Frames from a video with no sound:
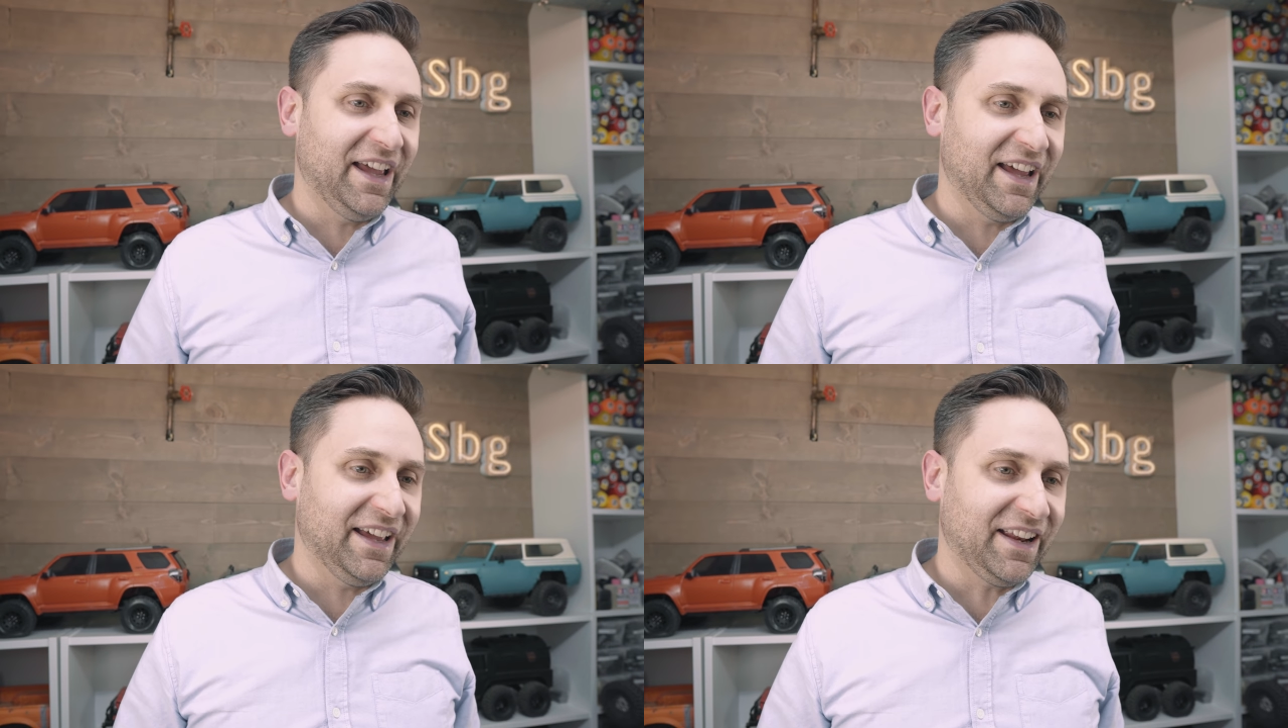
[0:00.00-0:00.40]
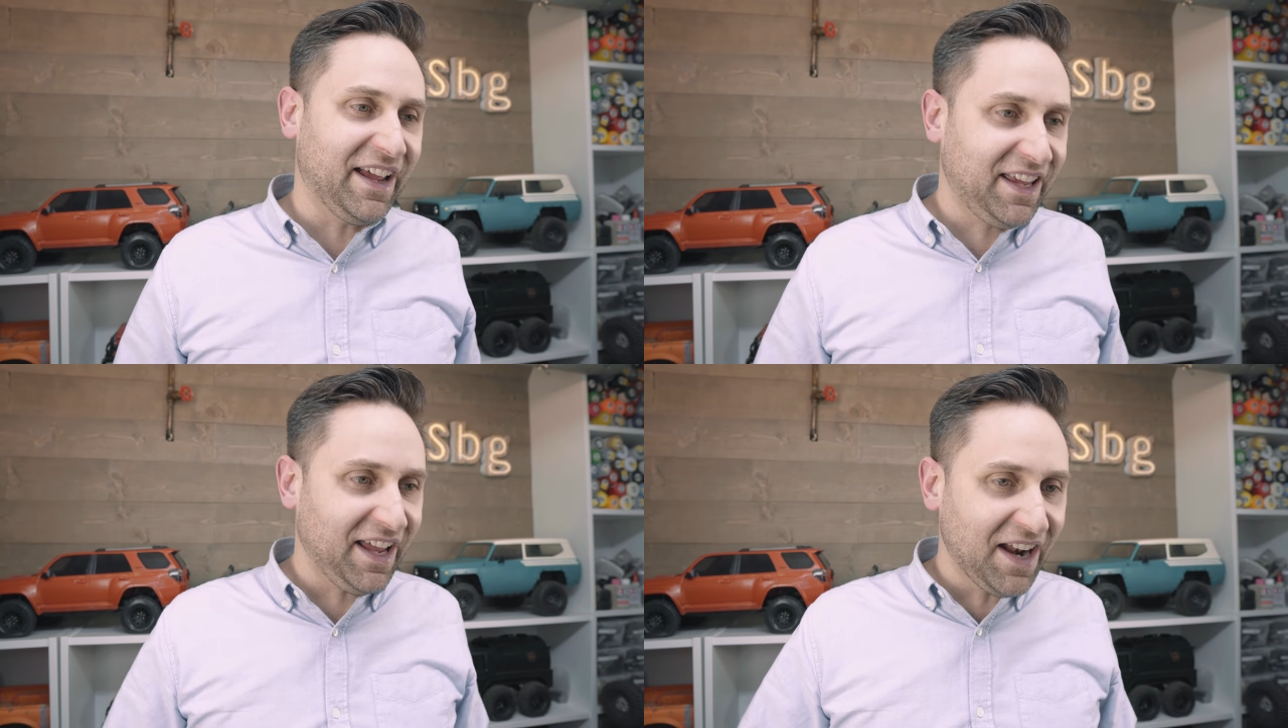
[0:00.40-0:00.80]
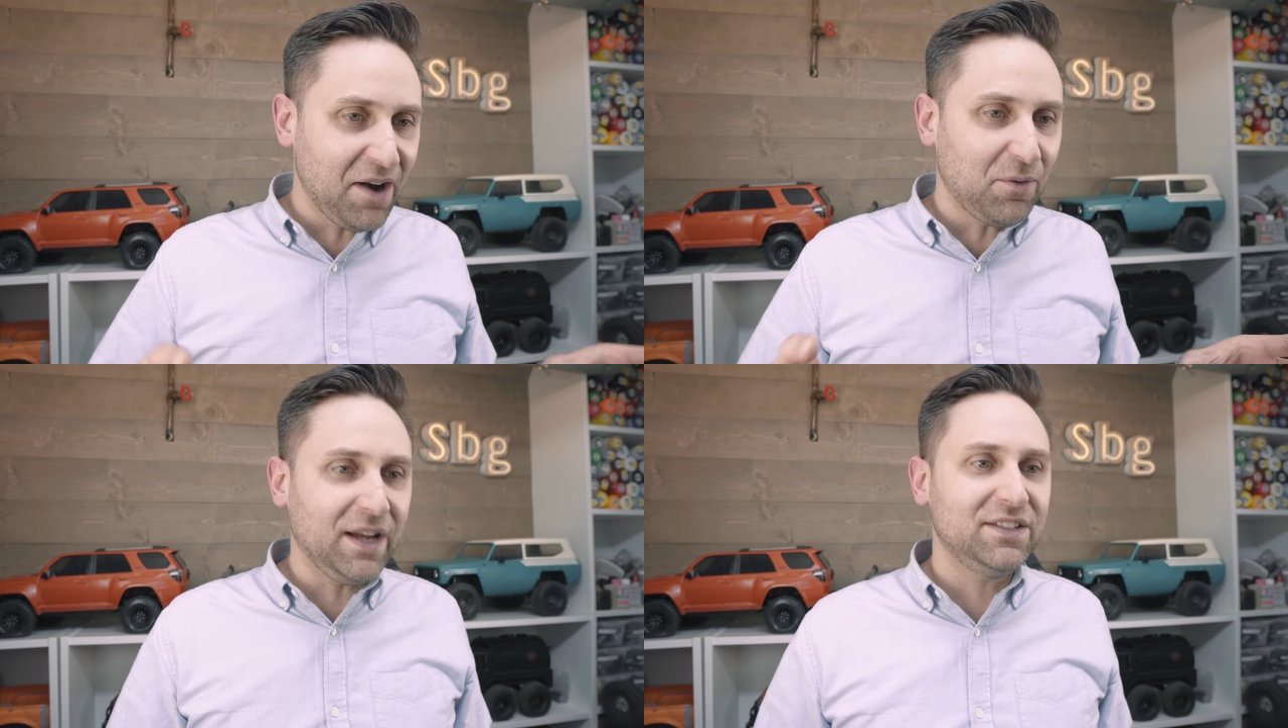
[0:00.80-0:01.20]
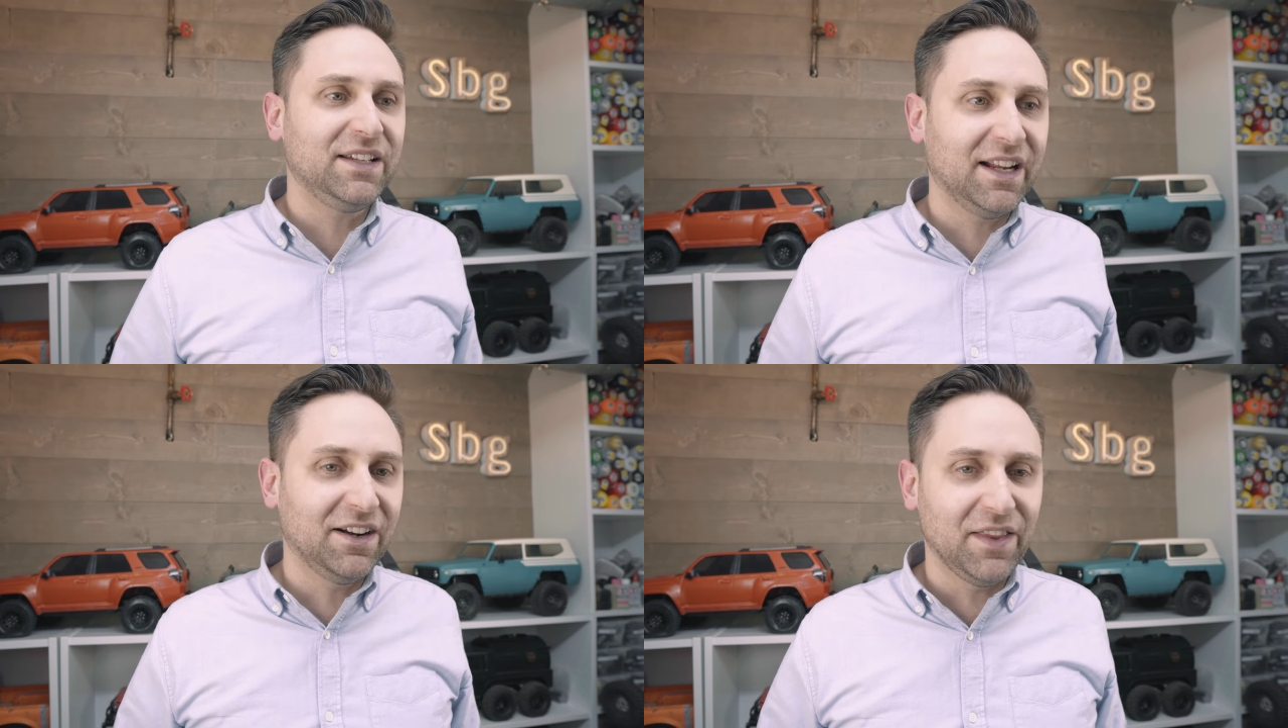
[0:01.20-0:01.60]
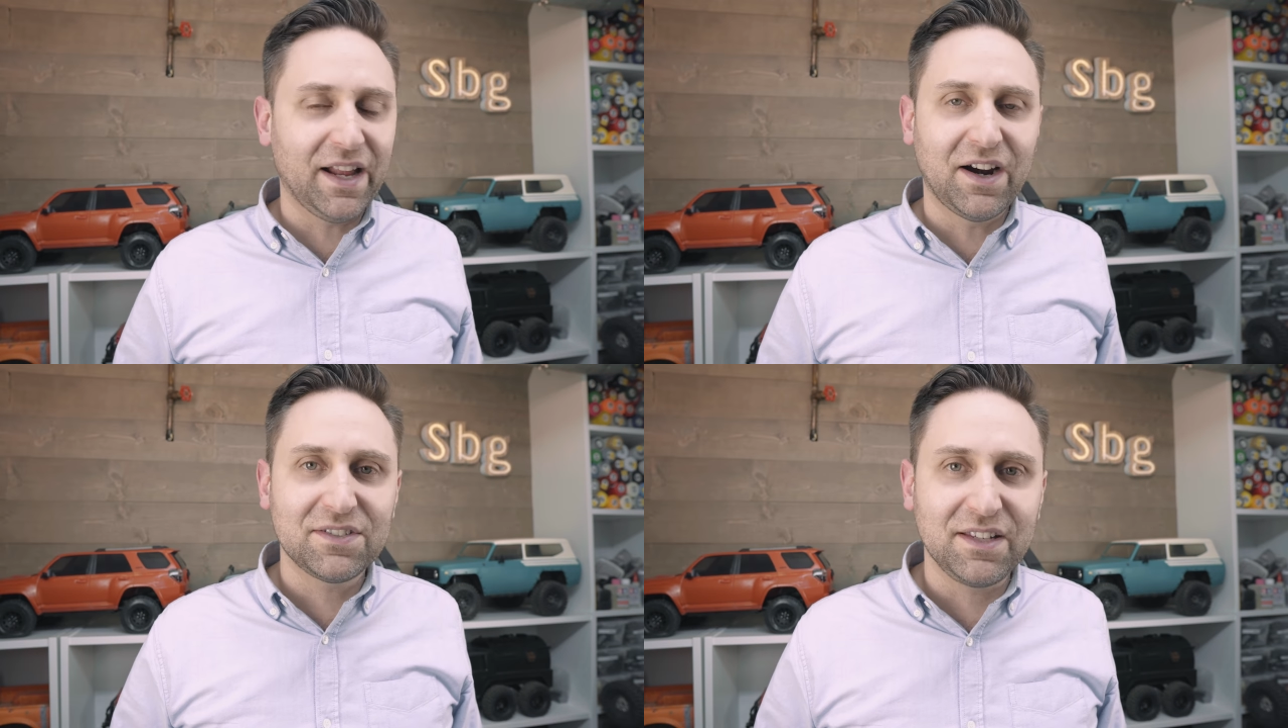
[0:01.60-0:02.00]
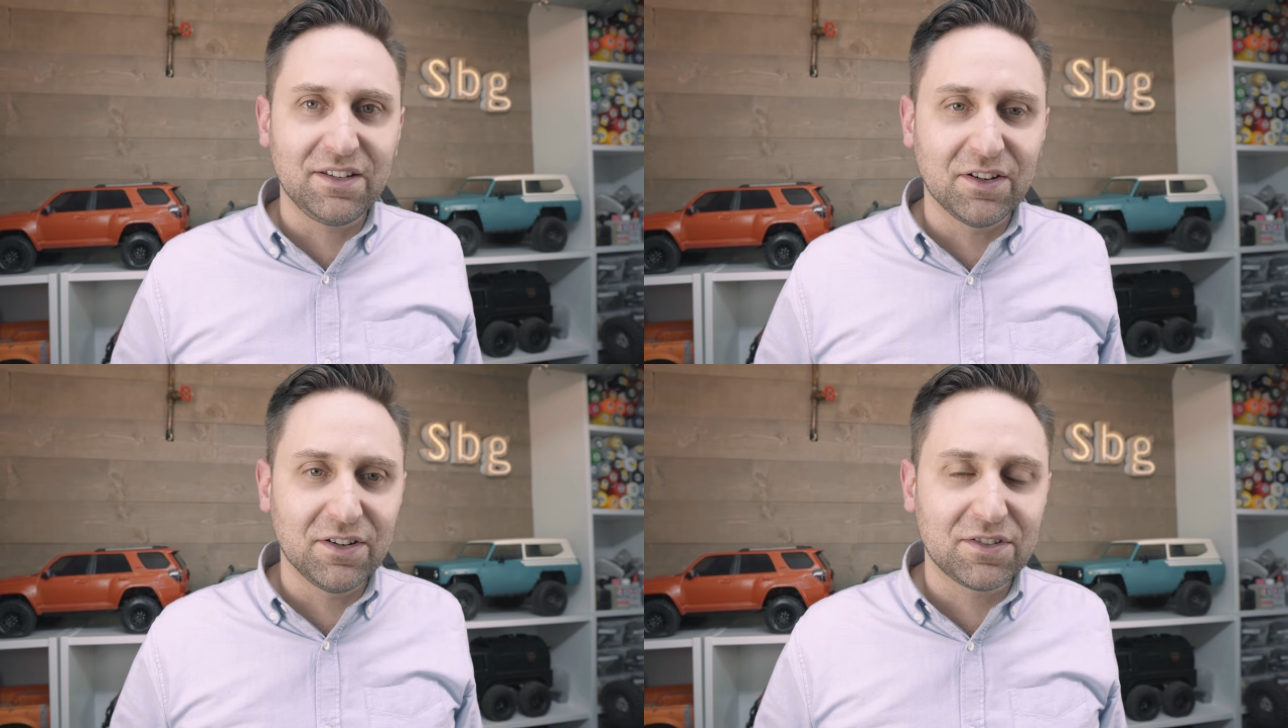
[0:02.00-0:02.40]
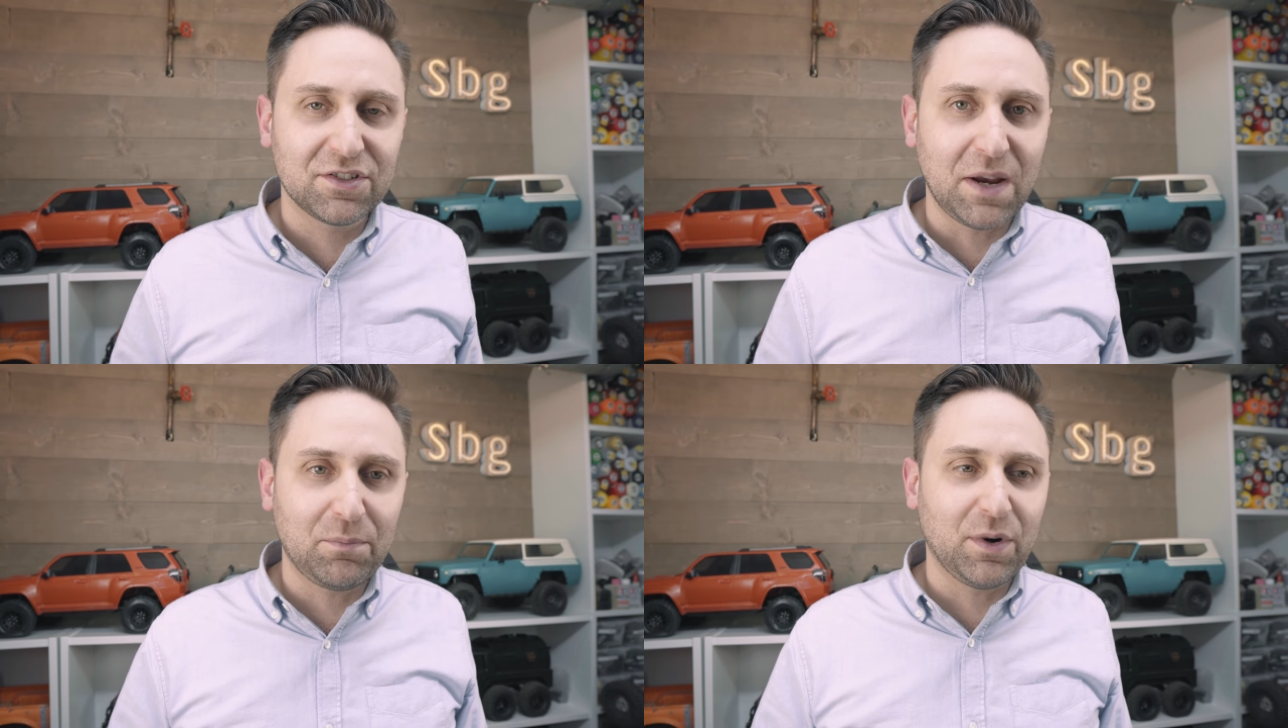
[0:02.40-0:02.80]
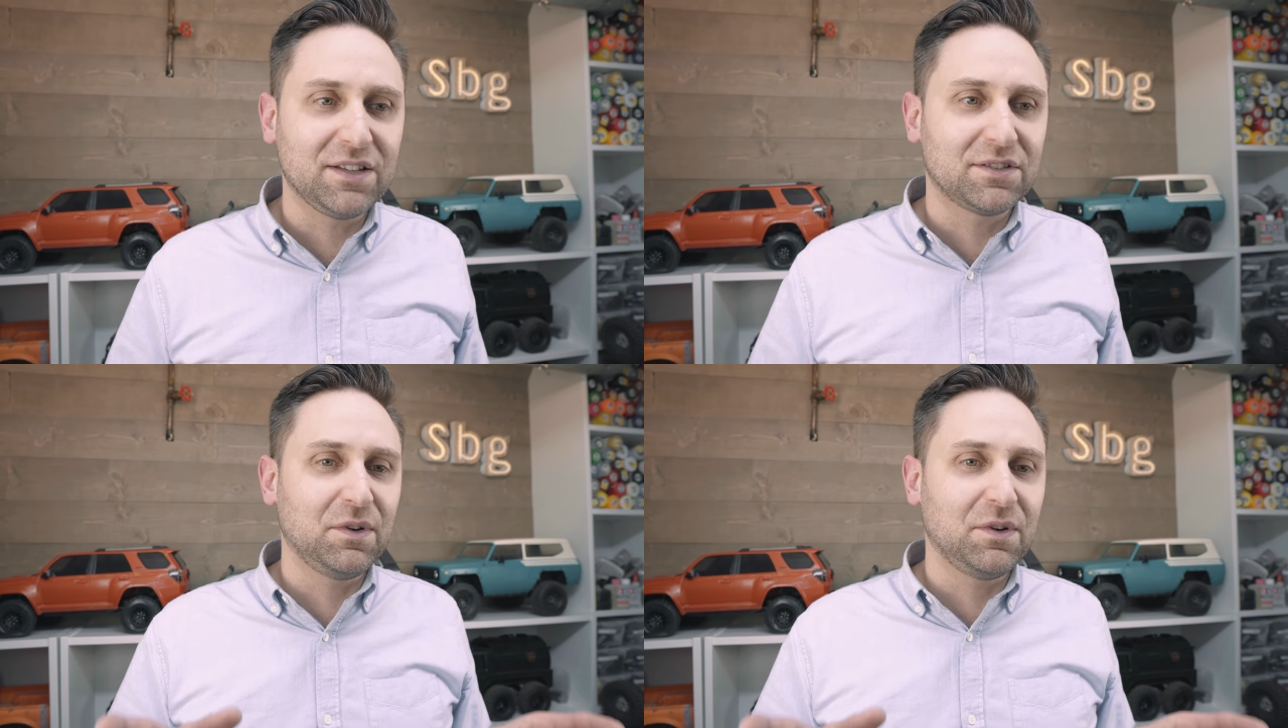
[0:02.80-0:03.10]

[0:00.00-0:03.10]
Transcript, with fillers: And I cannot wait to get all that RC Nerds Shapeways